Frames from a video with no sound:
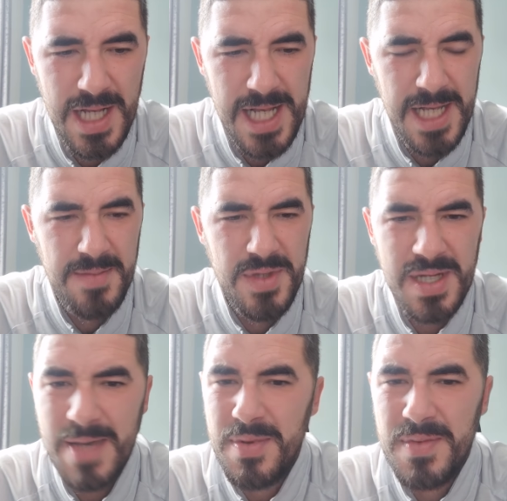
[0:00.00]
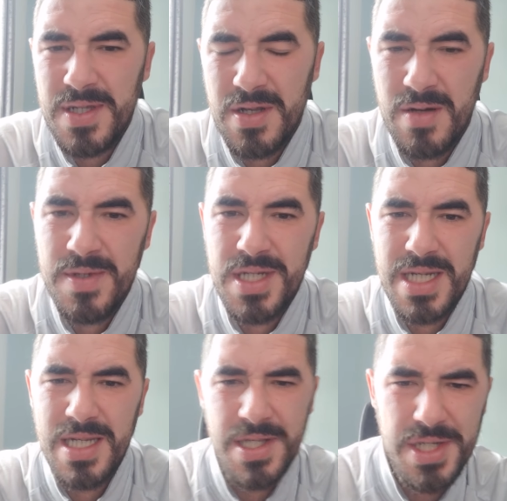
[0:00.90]
You get people in the comments
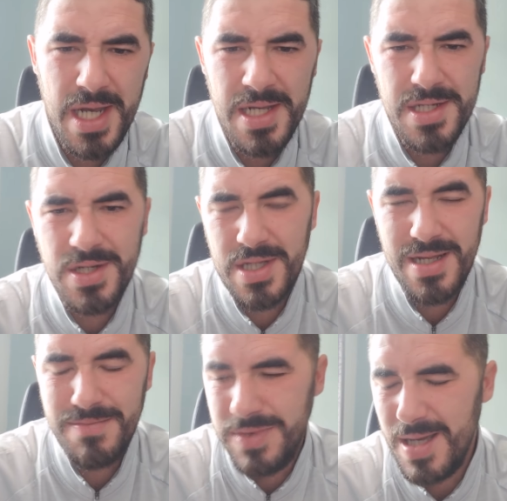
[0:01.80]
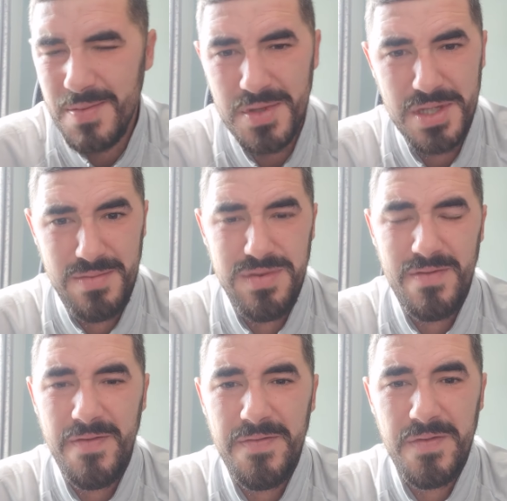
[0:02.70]
saying you're jealous because they're, what
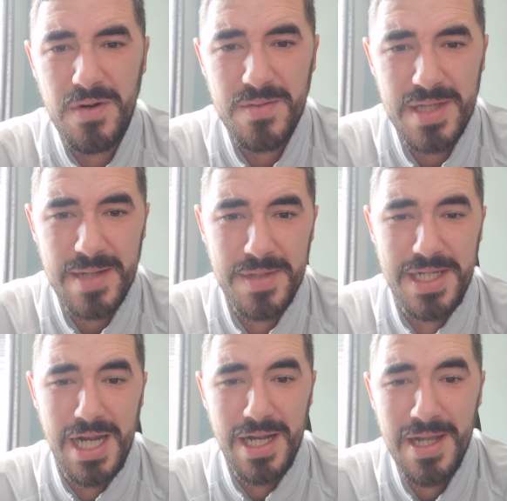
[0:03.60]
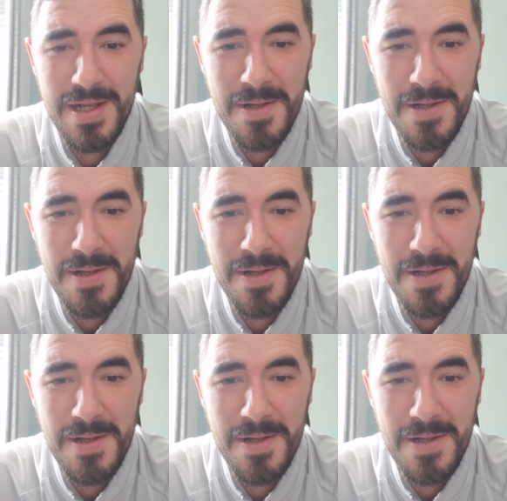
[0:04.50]
the fuck would I be jealous?